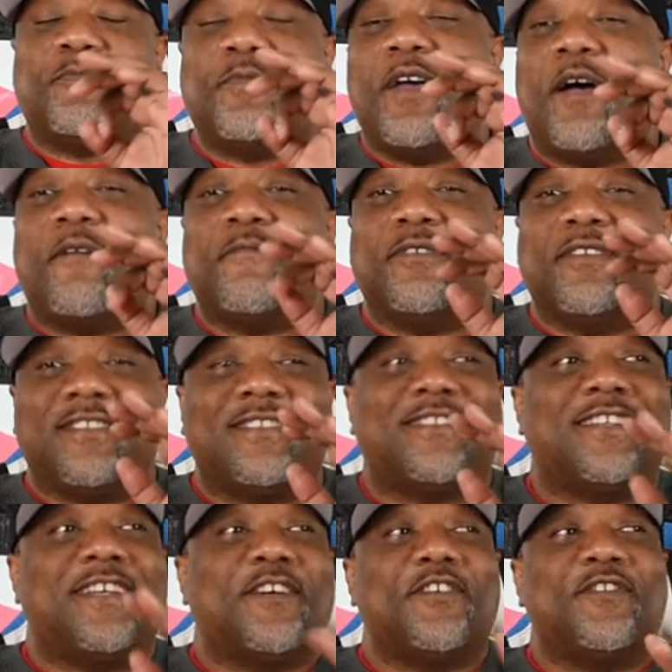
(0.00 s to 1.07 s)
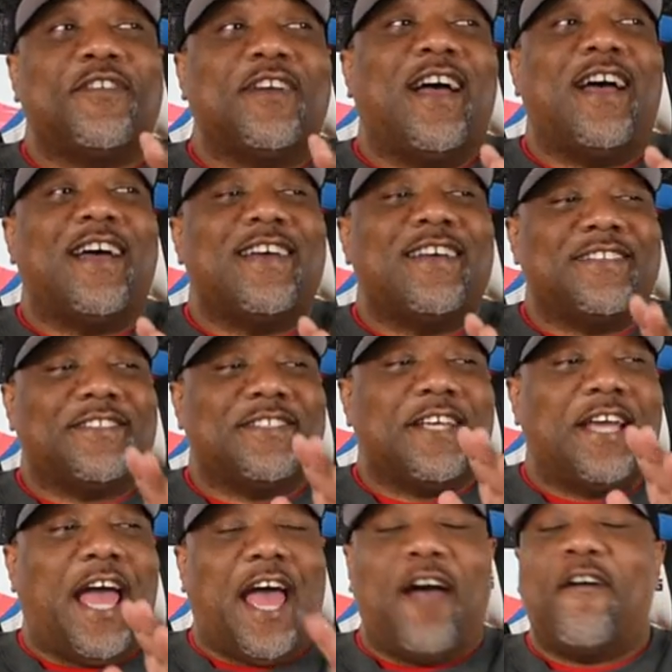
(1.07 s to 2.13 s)
I'm gonna tell you guys.
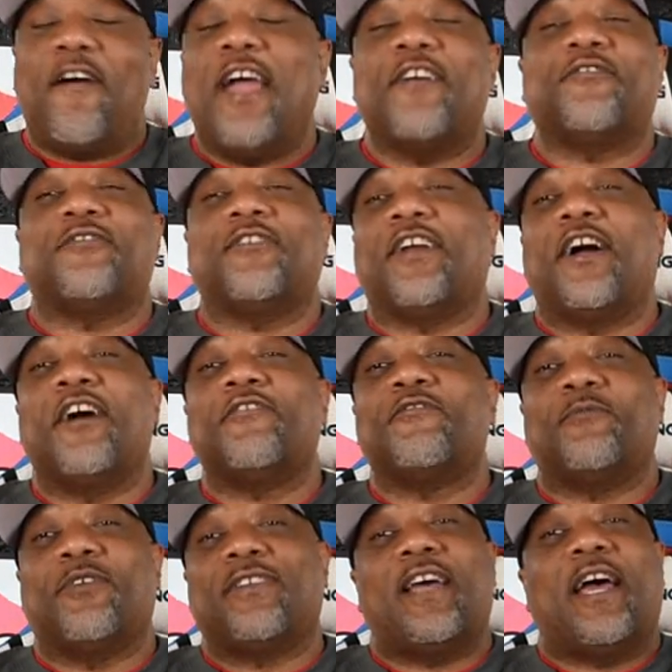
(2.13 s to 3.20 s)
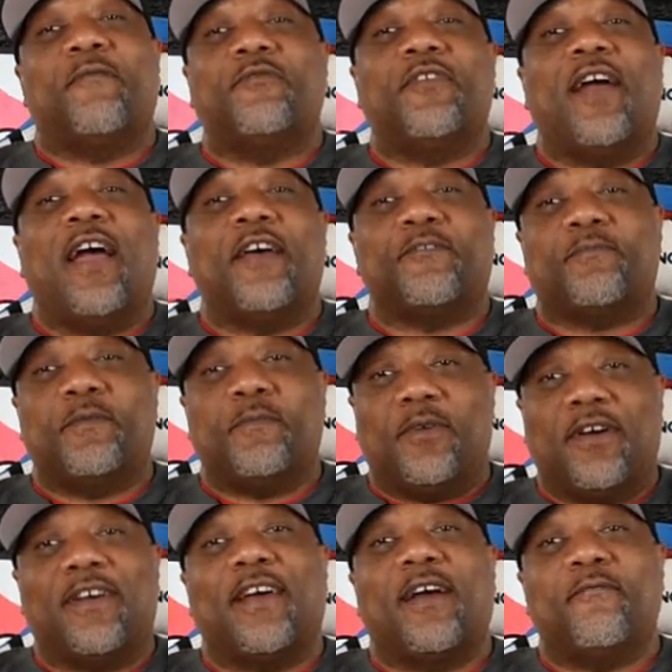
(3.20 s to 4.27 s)
I'll answer it a more times if you ask me,
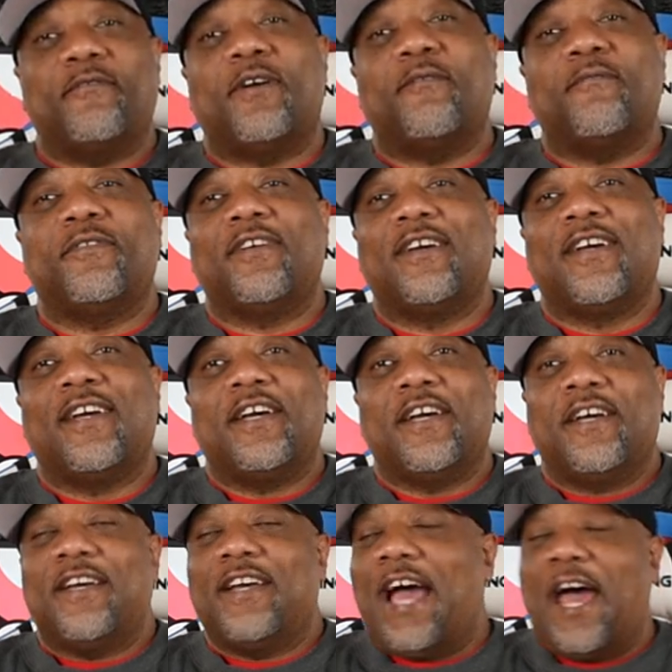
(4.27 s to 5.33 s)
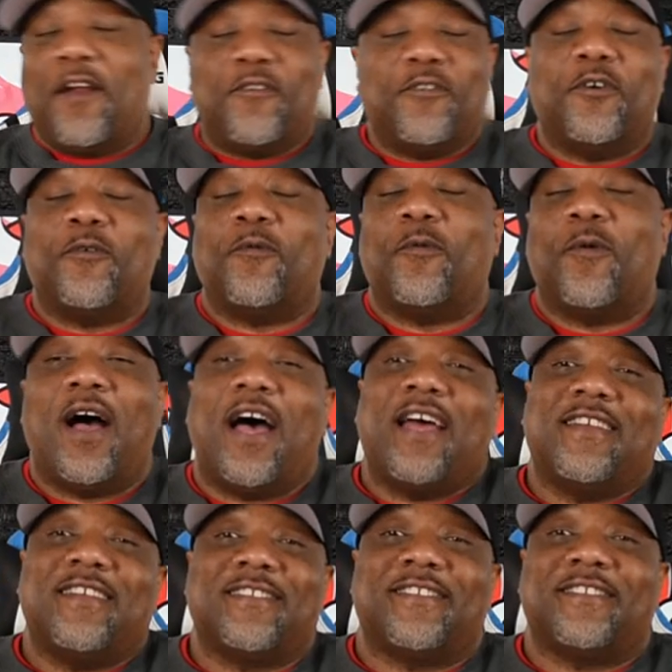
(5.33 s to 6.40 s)
but I'm, I'm i do not know why
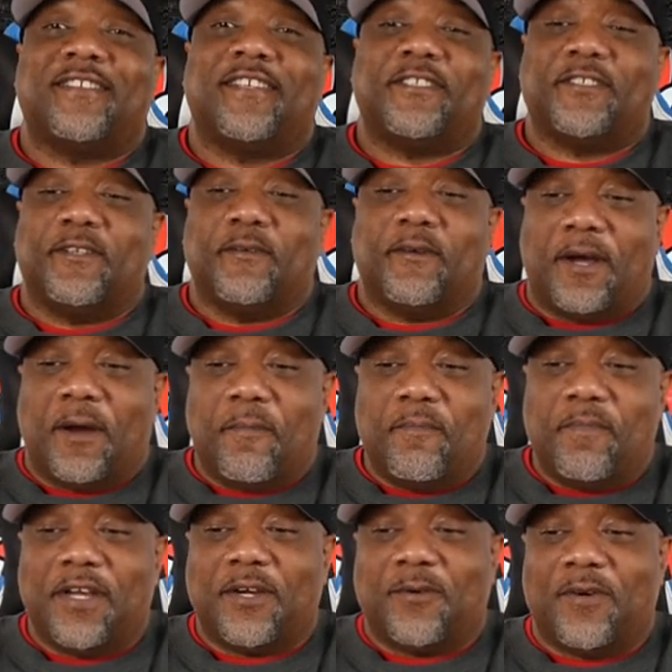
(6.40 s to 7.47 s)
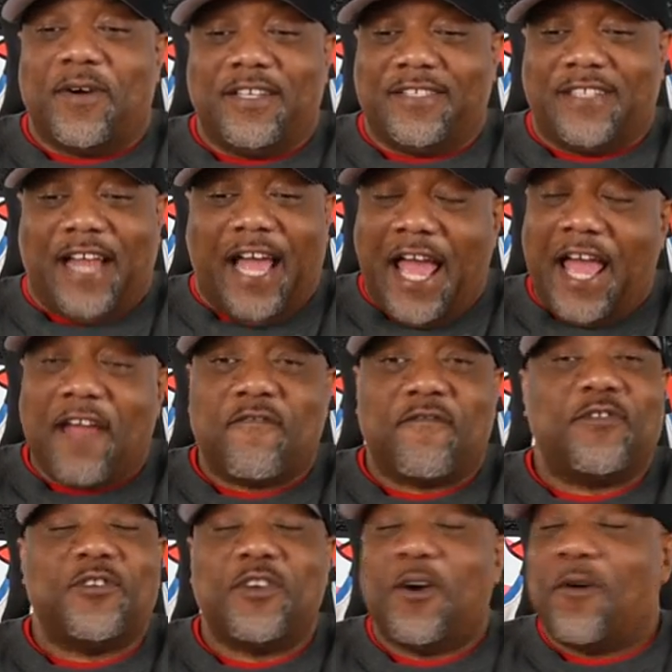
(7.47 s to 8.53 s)
this is such a, a big question. I
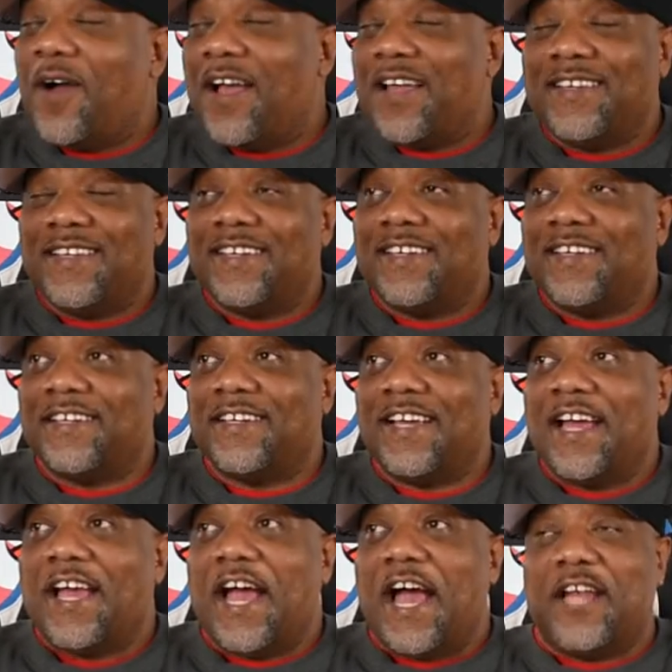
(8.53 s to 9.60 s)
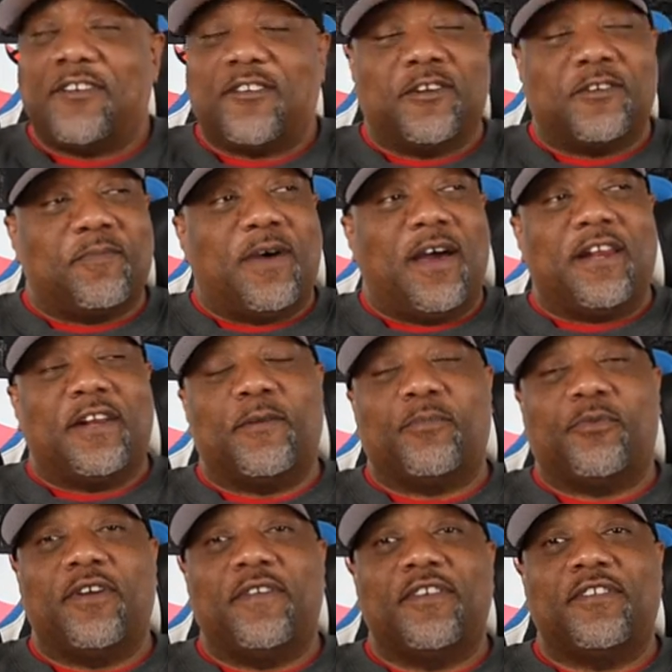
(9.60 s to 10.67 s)
have no idea. I talked about it in a
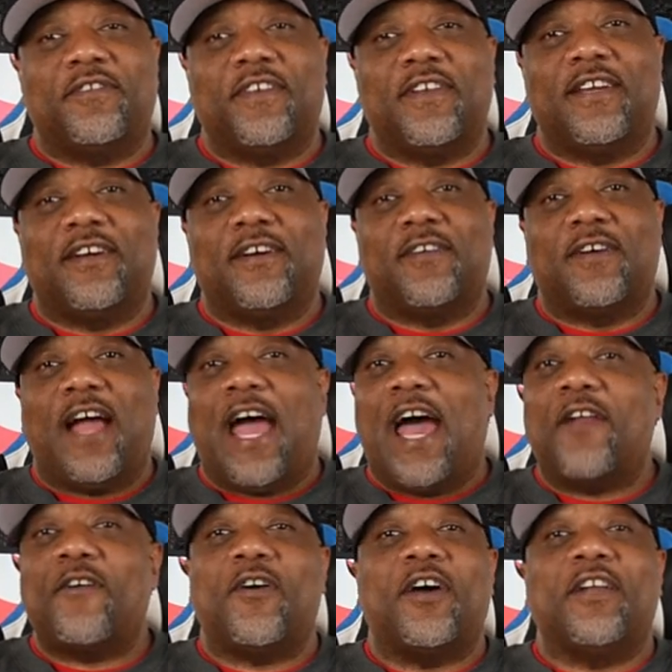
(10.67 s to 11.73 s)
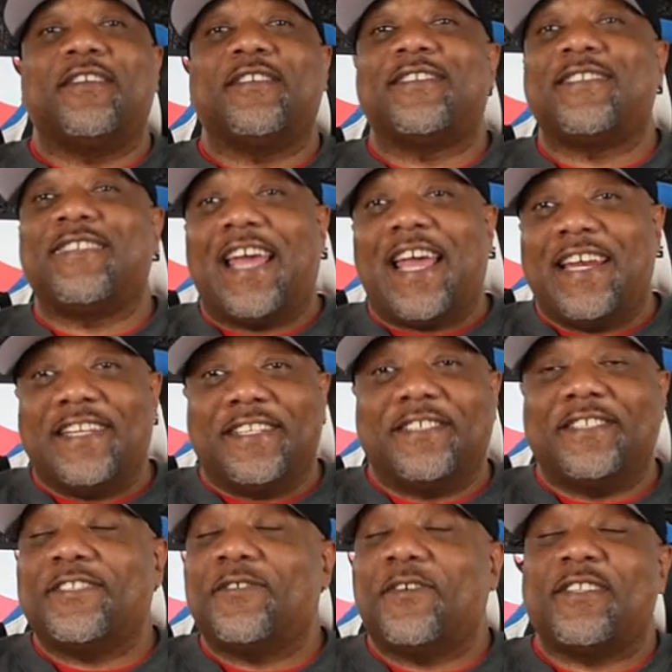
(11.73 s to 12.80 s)
previous video. I don't understand it.
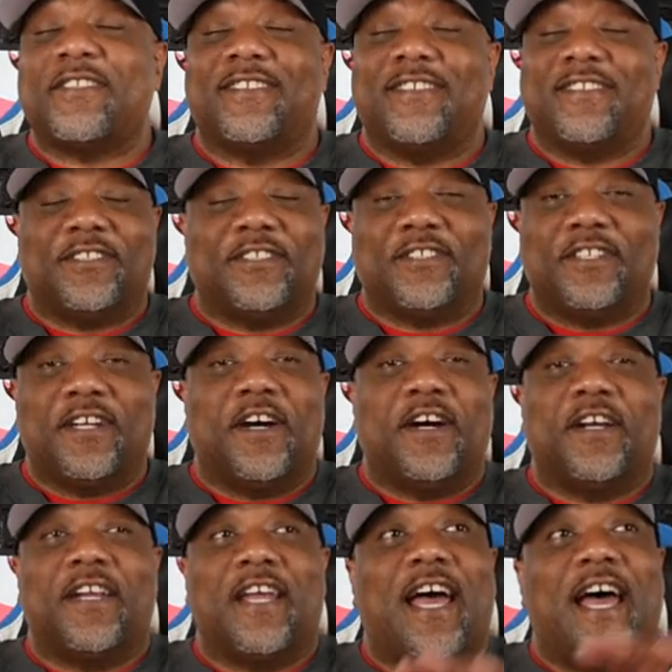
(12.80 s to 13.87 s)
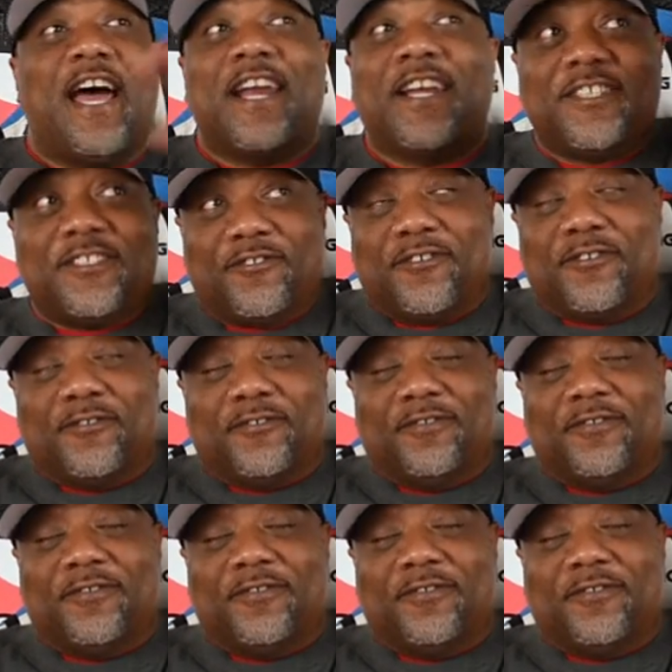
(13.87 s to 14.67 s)
This question is just gone out of control.